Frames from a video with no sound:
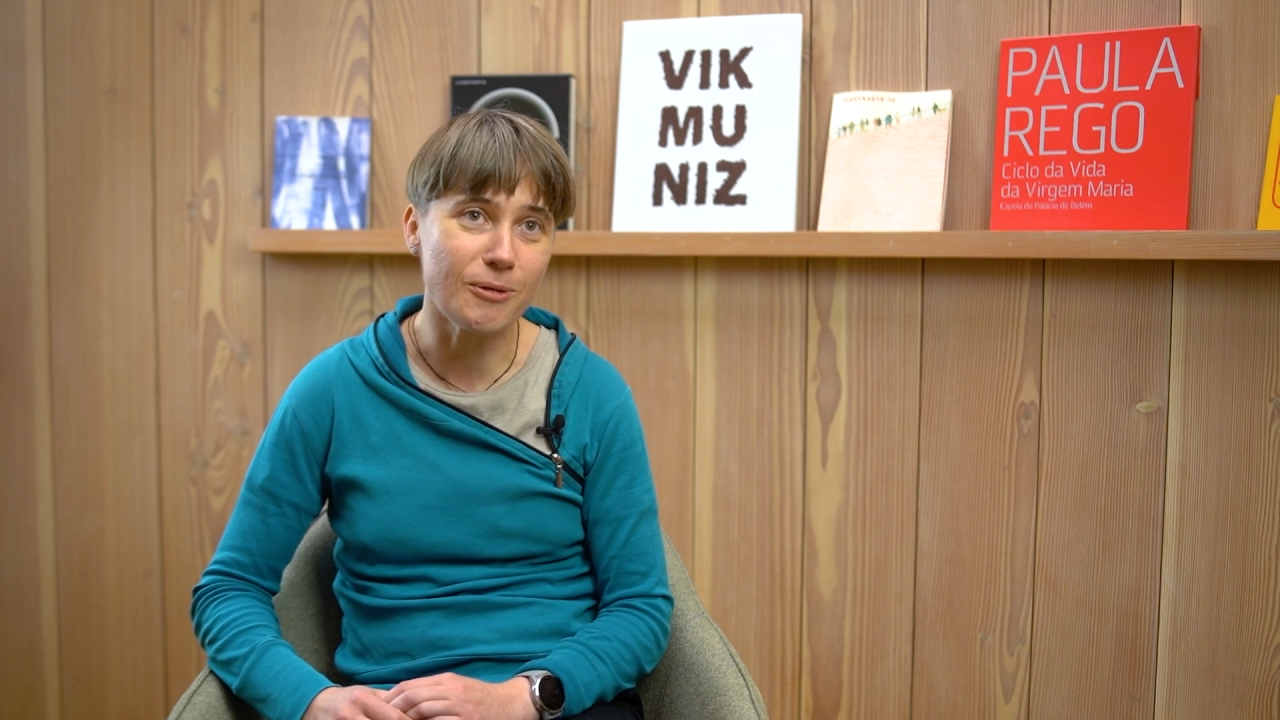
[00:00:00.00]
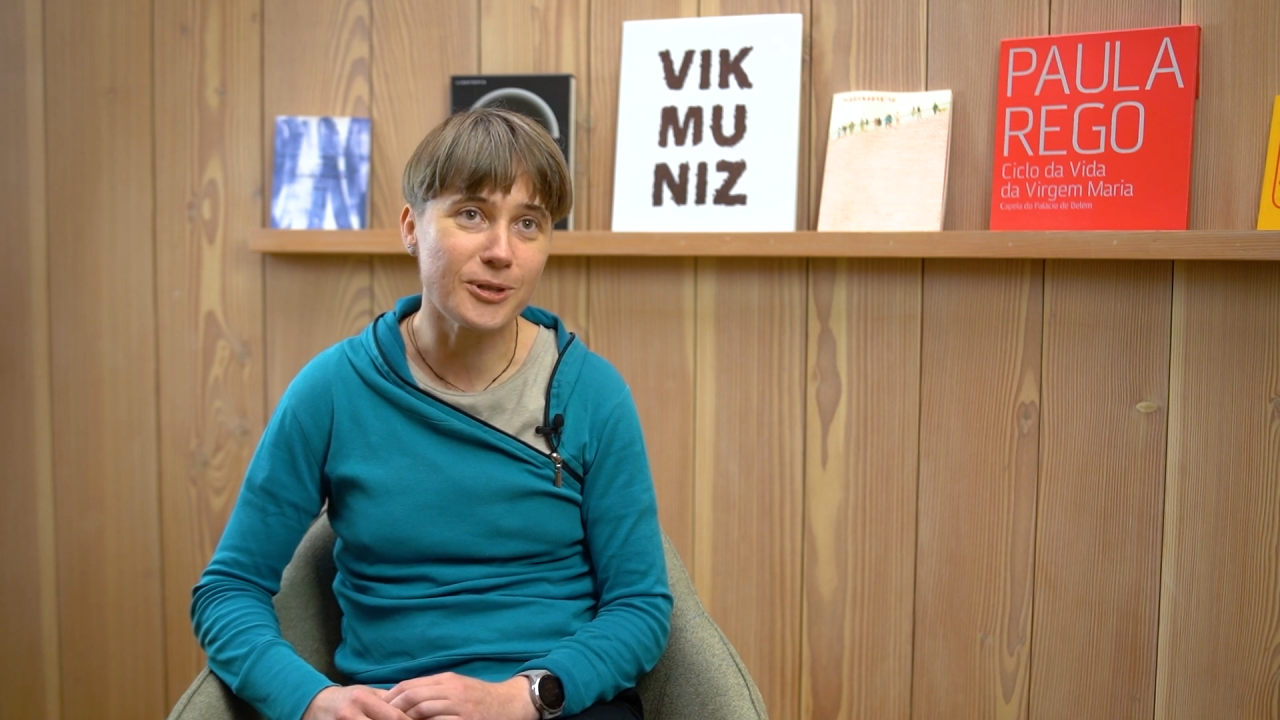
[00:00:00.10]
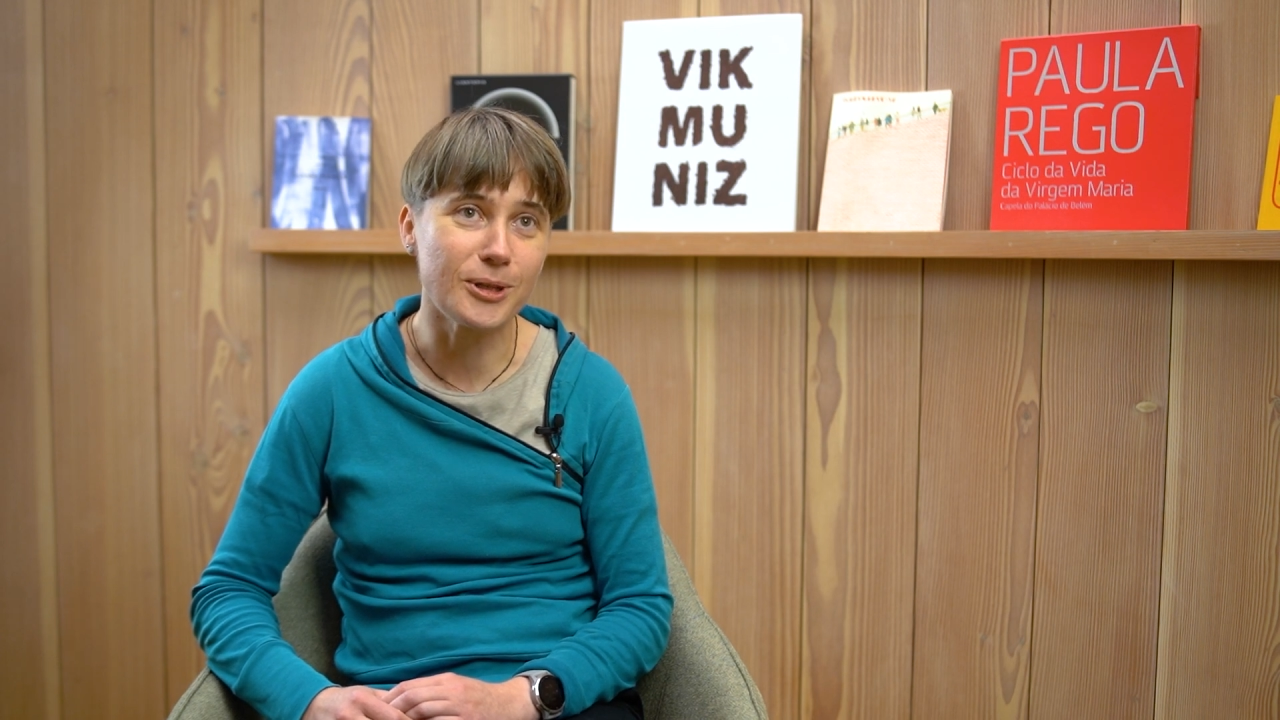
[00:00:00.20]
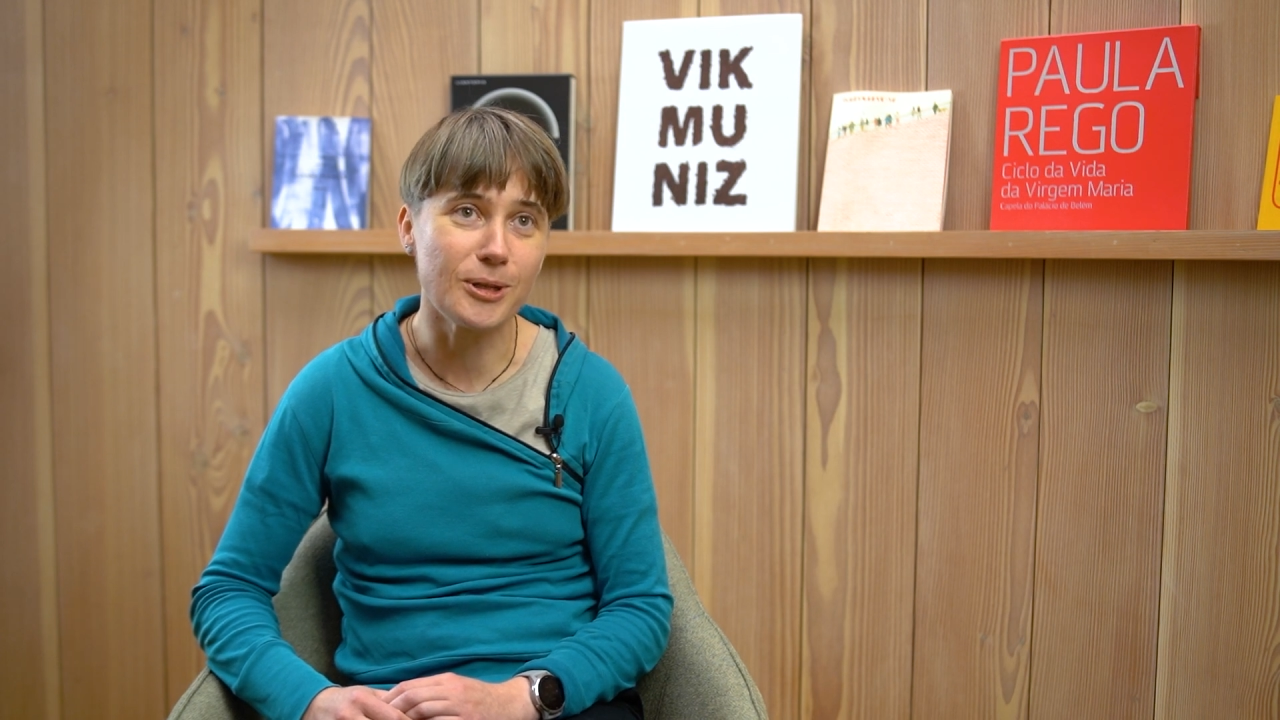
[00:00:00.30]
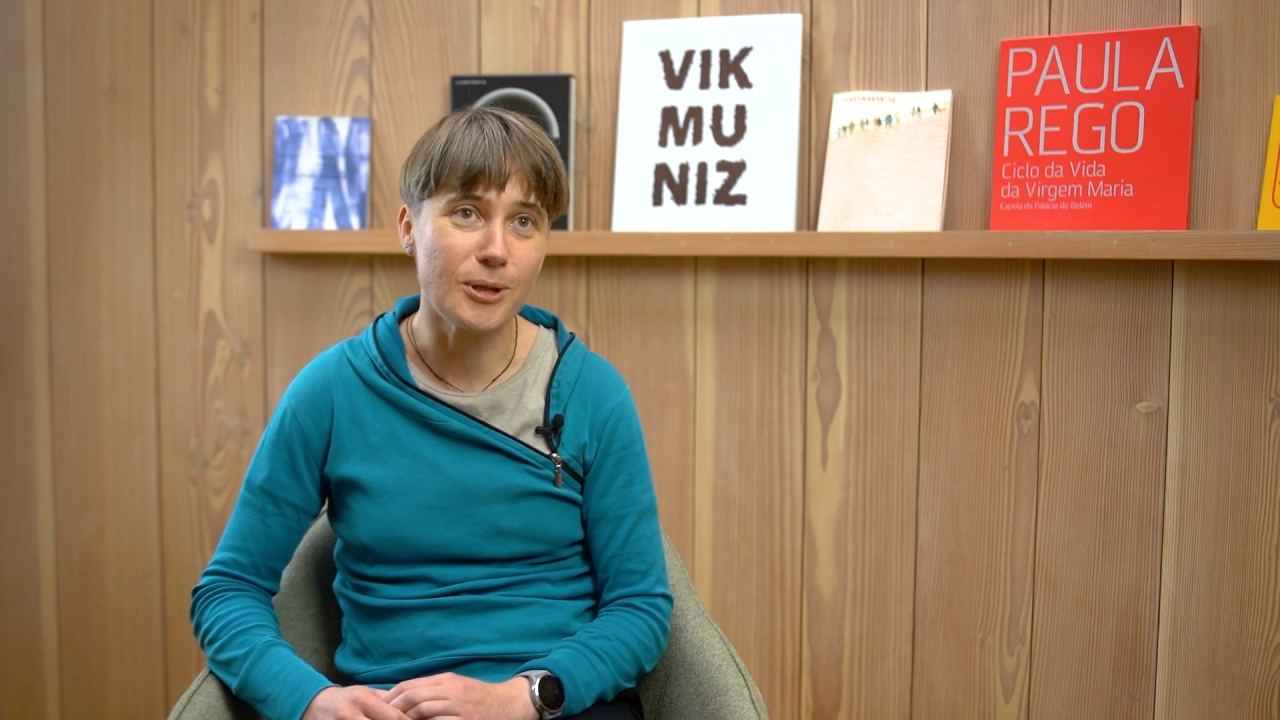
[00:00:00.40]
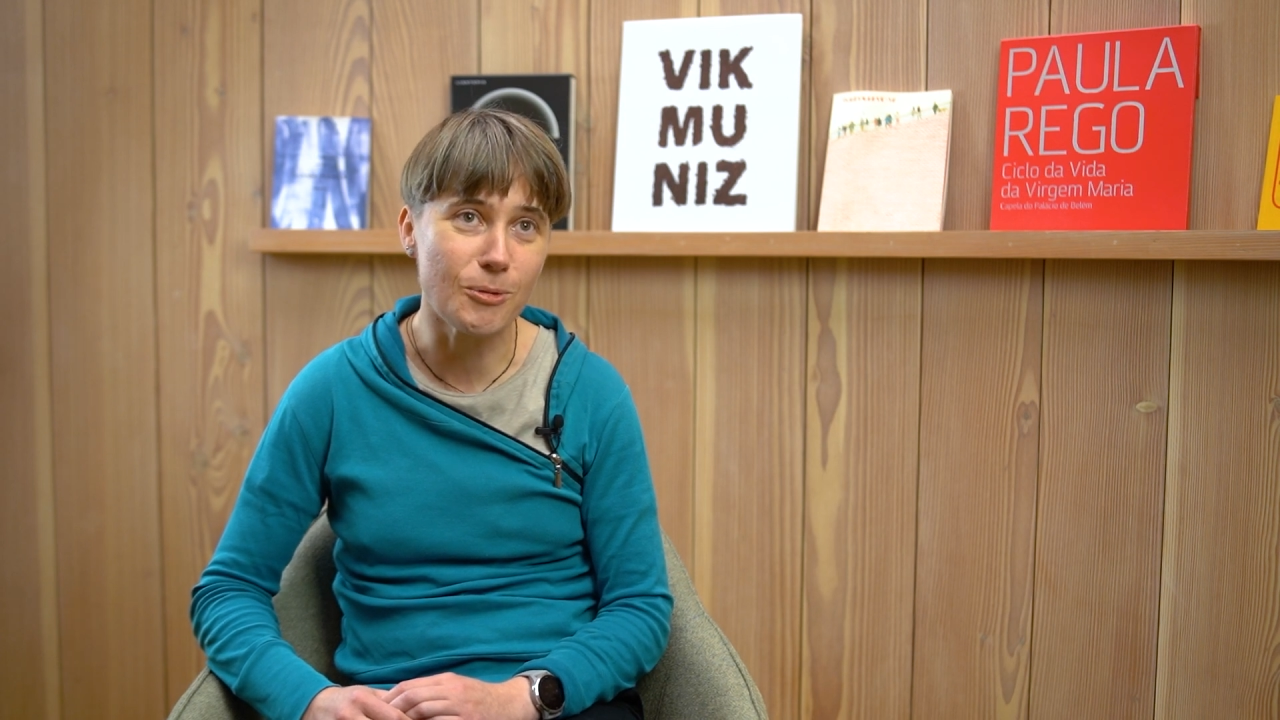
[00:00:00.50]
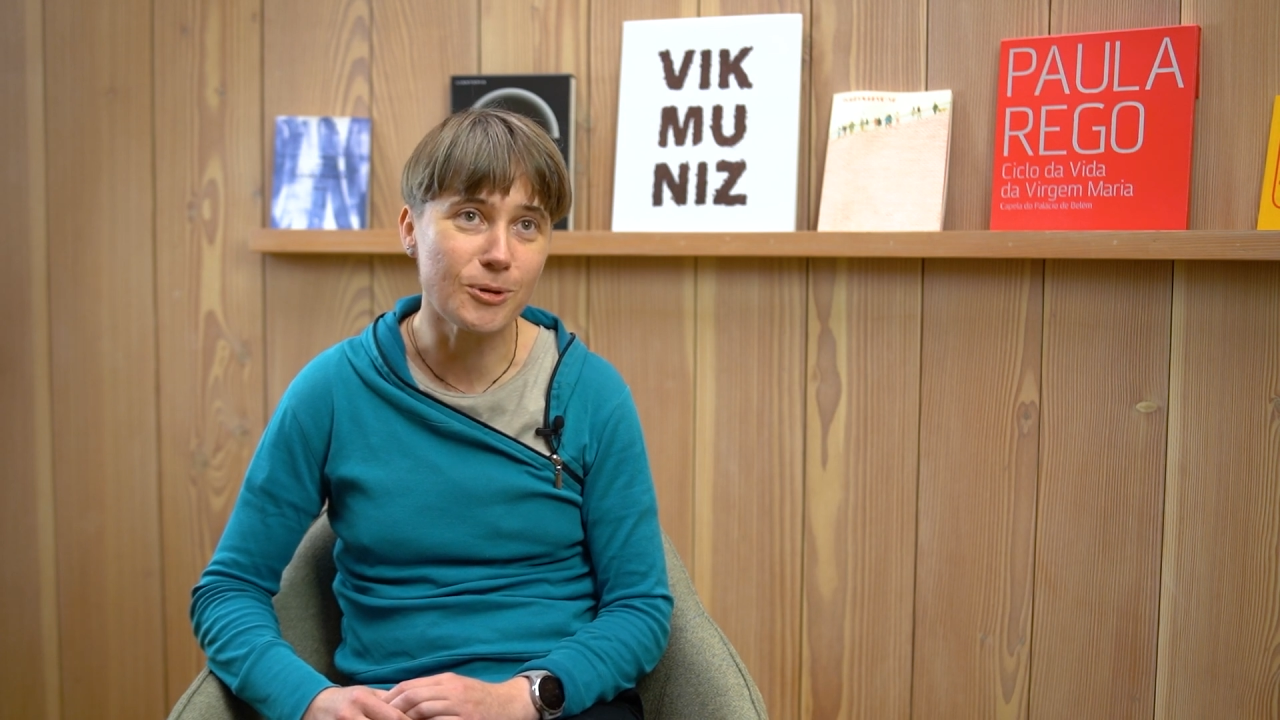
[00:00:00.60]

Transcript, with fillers: the local